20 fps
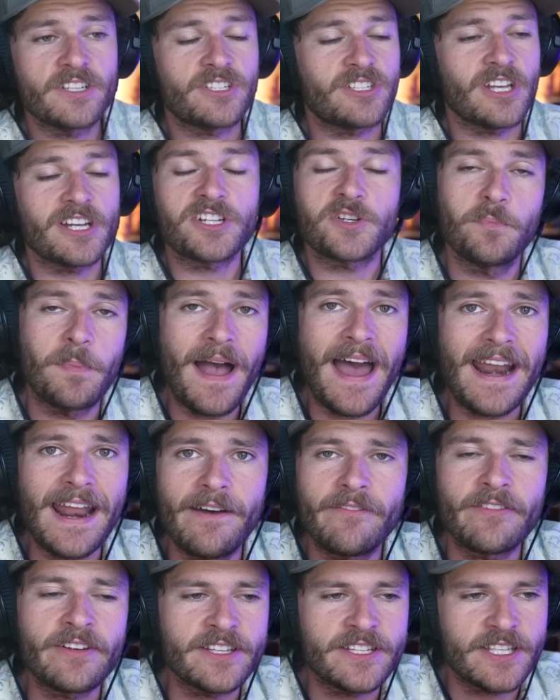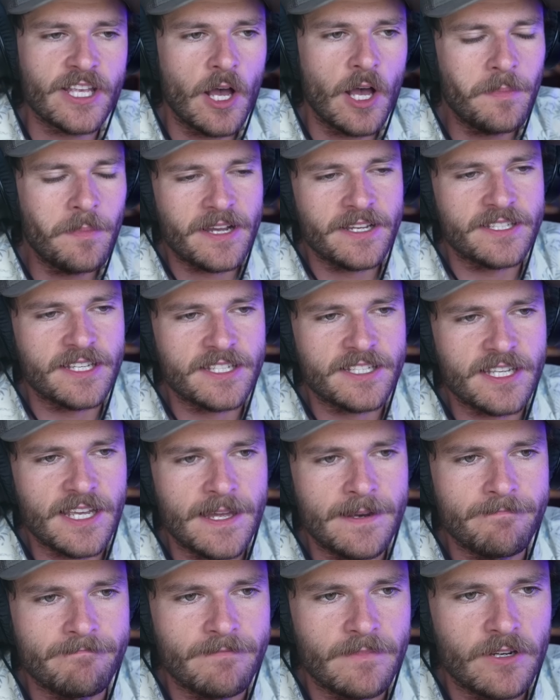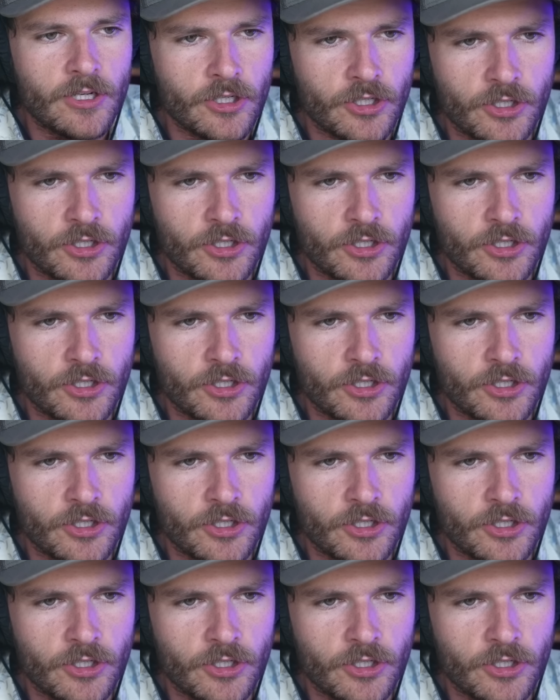This is such bad evidence, though, because it's in